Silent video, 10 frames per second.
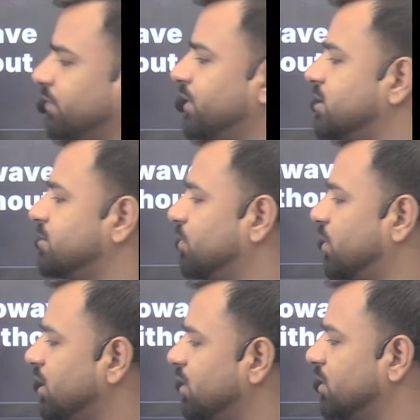is
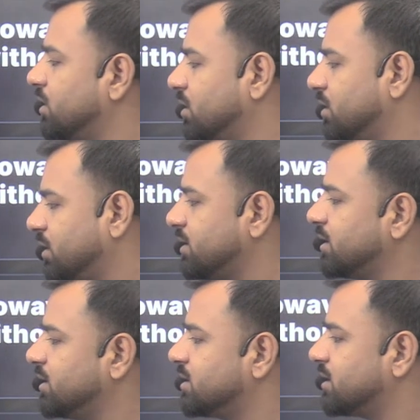molecular
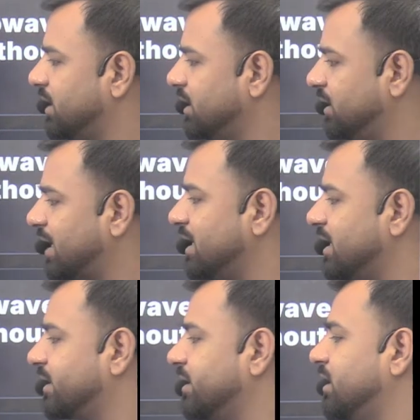resonance and
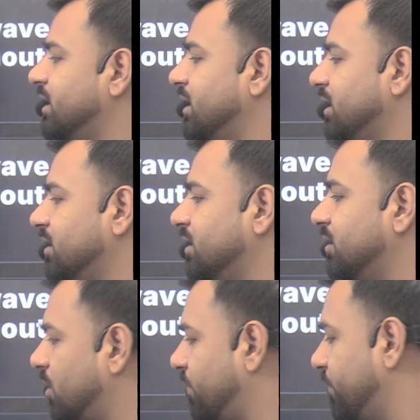dielectric heating
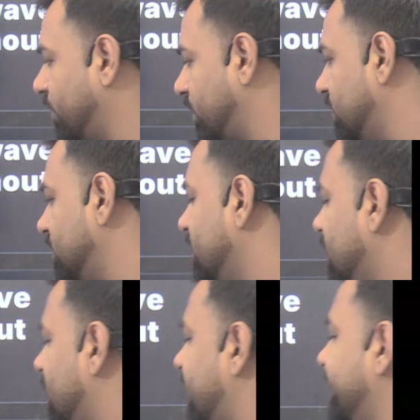of water. And the